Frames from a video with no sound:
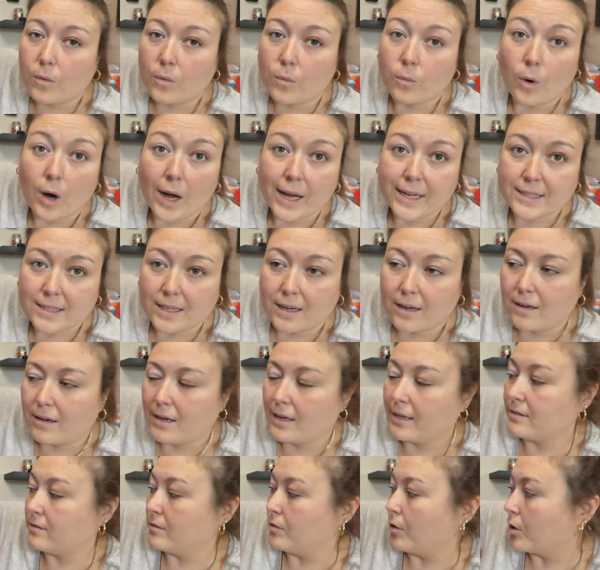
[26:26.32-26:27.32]
wider
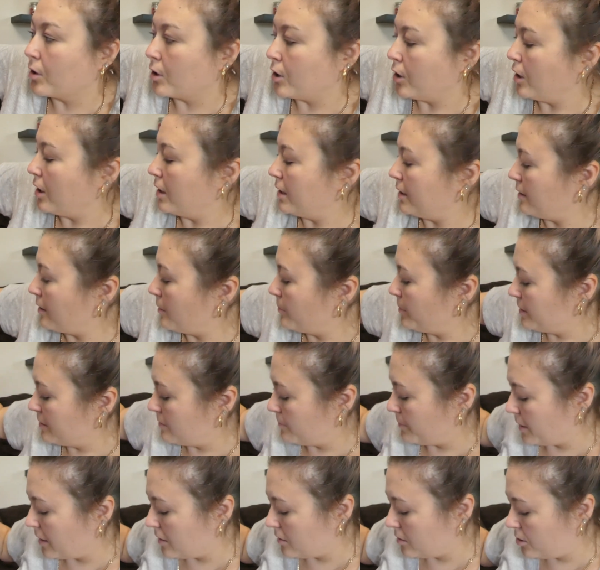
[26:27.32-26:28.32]
and not curling up
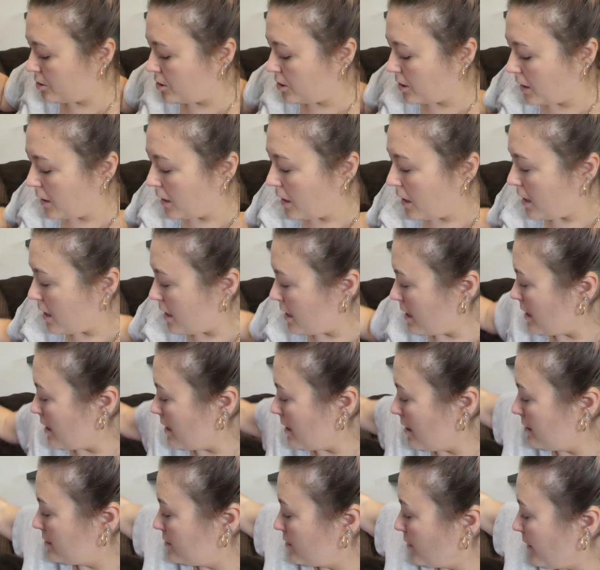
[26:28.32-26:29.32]
as much.
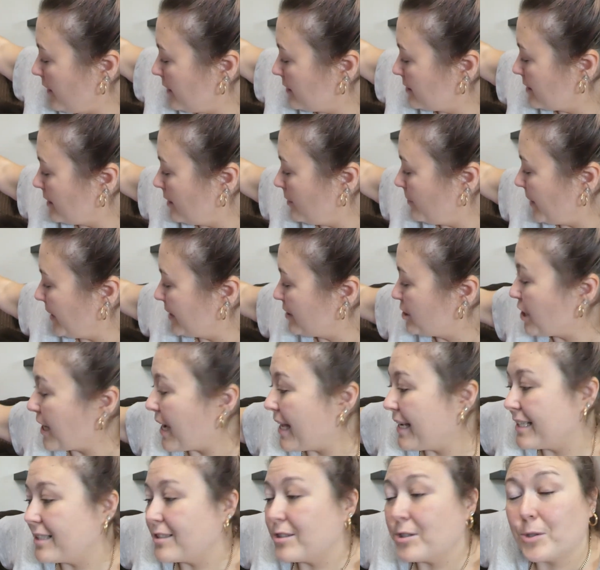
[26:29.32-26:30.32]
Uh, so that's going to be a
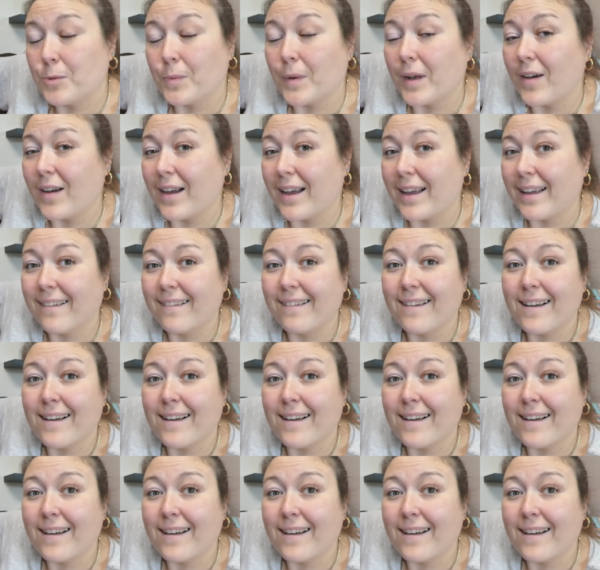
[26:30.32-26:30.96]
challenge when I